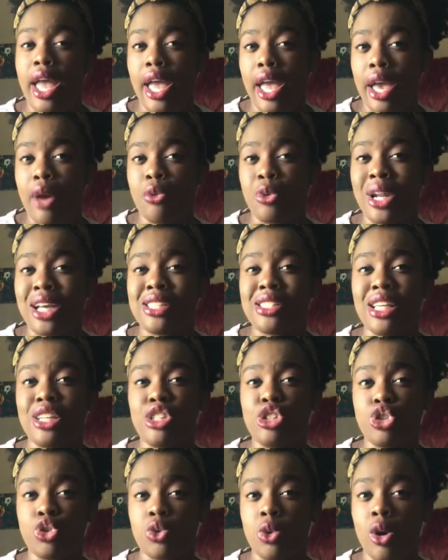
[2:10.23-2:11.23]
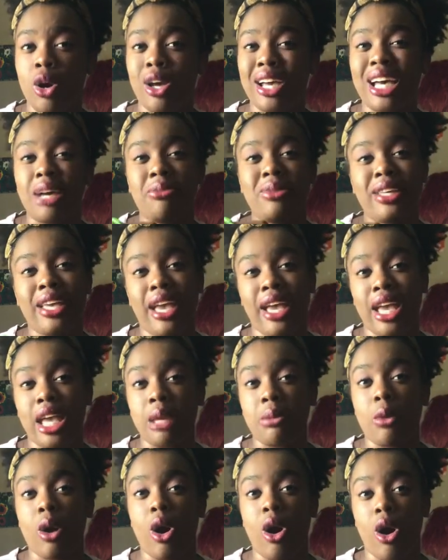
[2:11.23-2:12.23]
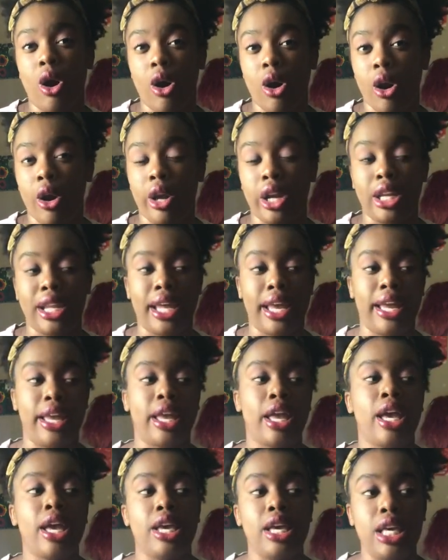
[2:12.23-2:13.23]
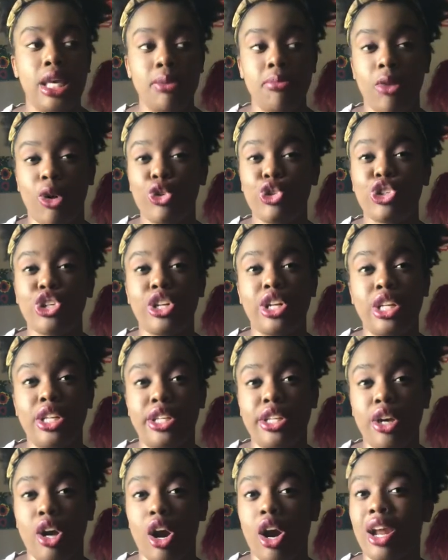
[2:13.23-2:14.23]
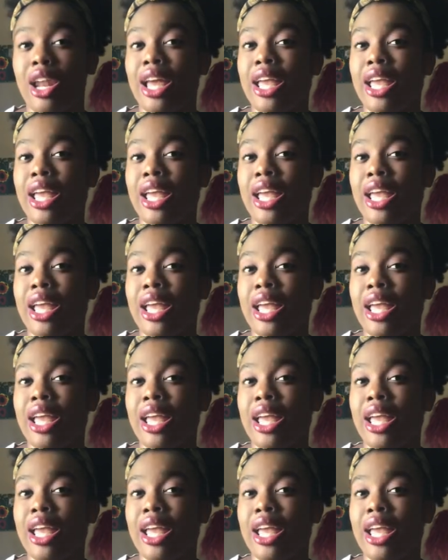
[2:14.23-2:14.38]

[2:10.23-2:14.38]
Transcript: And when I say strong, I became hard, like emotionally hard.